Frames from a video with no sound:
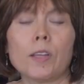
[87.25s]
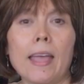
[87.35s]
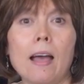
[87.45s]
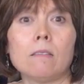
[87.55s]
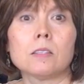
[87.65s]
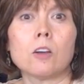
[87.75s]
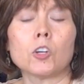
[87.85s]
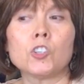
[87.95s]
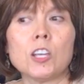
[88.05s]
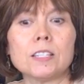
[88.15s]
workouts
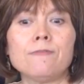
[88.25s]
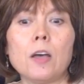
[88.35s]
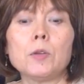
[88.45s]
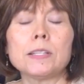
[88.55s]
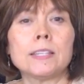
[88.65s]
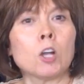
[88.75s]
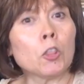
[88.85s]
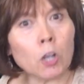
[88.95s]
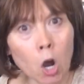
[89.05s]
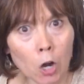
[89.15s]
are just focusing
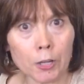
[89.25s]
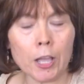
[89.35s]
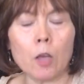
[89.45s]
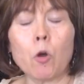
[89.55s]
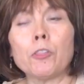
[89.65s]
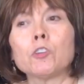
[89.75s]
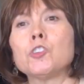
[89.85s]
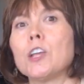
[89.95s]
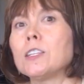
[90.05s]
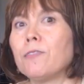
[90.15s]
on the cardio or they're
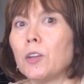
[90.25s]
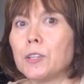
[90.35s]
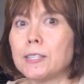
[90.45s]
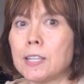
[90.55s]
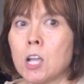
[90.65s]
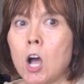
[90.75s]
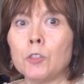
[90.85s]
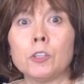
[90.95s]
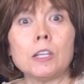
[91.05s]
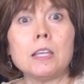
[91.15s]
just focusing
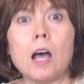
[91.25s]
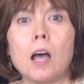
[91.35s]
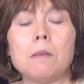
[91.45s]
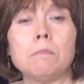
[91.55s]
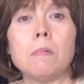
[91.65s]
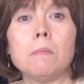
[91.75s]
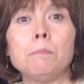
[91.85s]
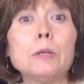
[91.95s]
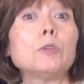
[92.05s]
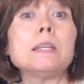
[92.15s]
on the um,
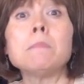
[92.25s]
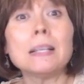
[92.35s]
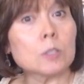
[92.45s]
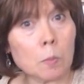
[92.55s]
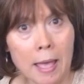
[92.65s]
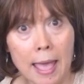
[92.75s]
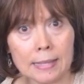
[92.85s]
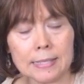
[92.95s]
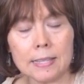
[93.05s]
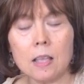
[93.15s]
building muscle
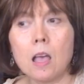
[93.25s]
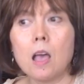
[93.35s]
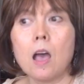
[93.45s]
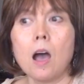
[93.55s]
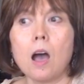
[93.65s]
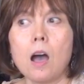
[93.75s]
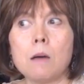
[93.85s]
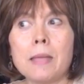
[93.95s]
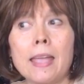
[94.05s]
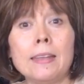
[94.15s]
mass
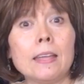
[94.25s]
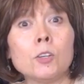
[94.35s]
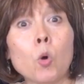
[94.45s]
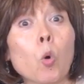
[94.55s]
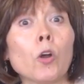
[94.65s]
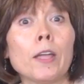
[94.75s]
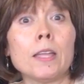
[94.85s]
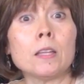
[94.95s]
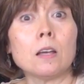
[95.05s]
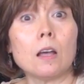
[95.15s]
um, and
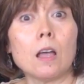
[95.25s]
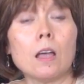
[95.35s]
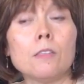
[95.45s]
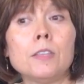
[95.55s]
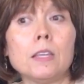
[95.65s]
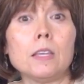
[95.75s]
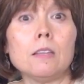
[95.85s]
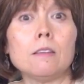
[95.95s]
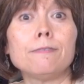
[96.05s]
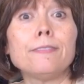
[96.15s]
ignoring
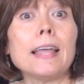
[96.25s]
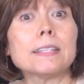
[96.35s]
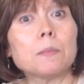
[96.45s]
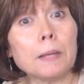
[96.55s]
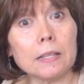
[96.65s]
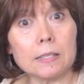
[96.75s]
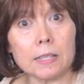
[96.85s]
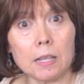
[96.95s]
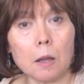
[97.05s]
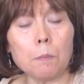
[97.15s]
the
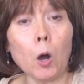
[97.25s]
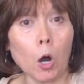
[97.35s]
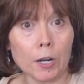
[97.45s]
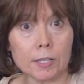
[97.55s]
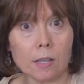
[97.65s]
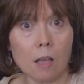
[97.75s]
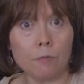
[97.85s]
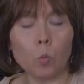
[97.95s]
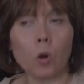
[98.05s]
flexibility part of the